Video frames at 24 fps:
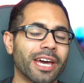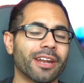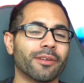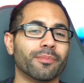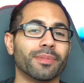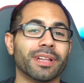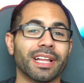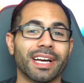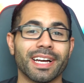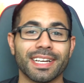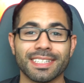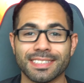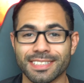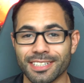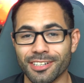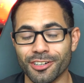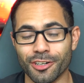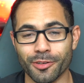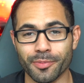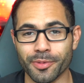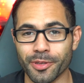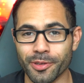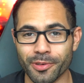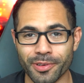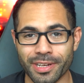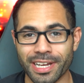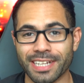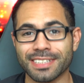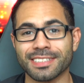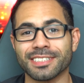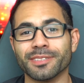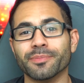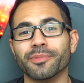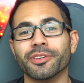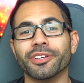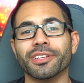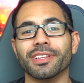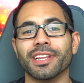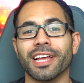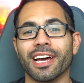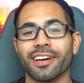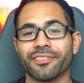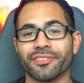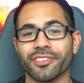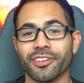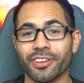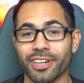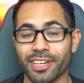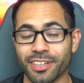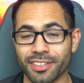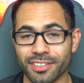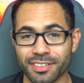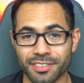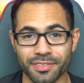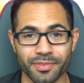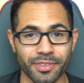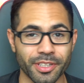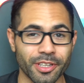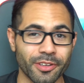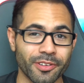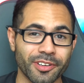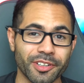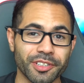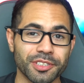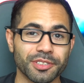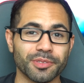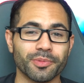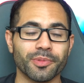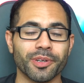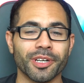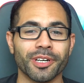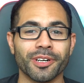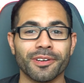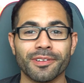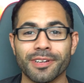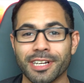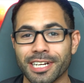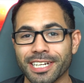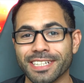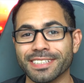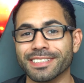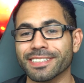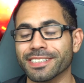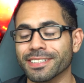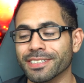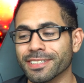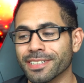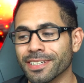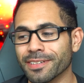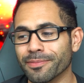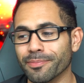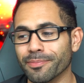had a blast. Hope you got some good laughter out of this video as well. I did,